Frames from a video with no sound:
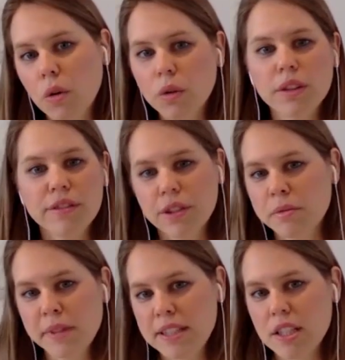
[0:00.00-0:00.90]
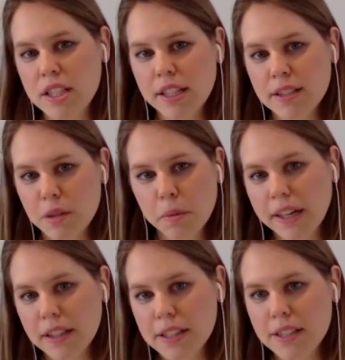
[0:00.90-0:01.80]
all of your messaging as your
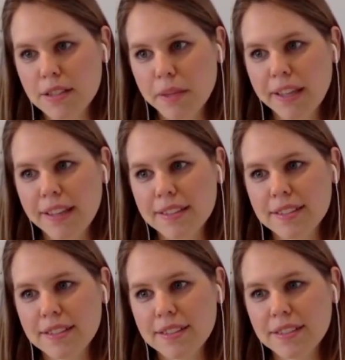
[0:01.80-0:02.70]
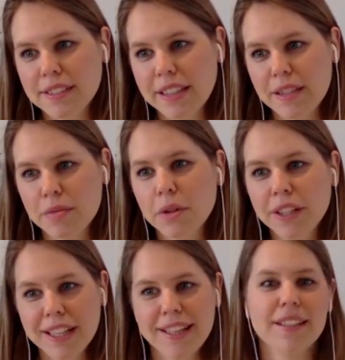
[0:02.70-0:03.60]
practice because it's
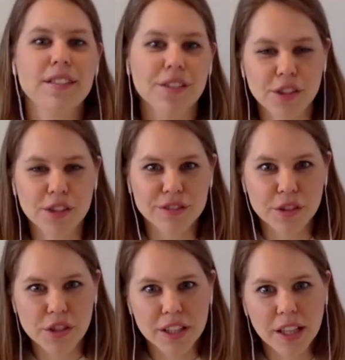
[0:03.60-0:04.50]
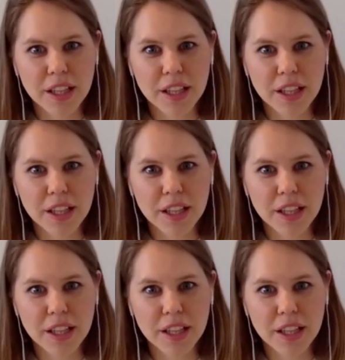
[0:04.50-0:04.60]
what connects you to your future